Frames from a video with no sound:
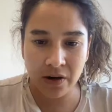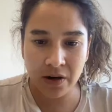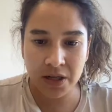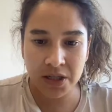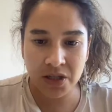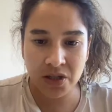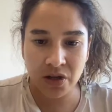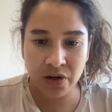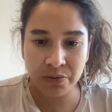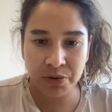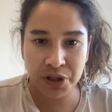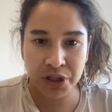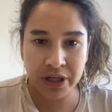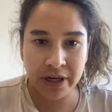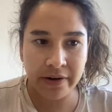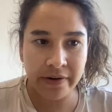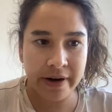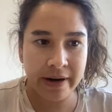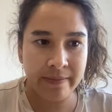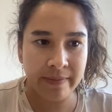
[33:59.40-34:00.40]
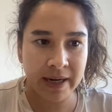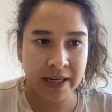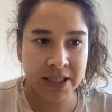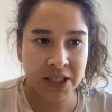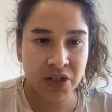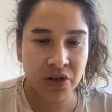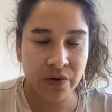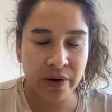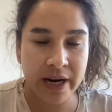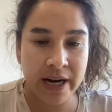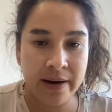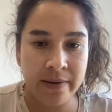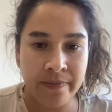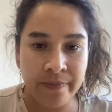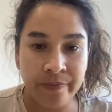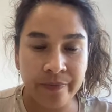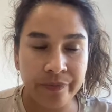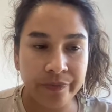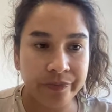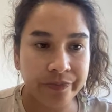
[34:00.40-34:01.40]
gonna stop sharing my
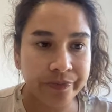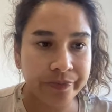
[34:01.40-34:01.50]
screen.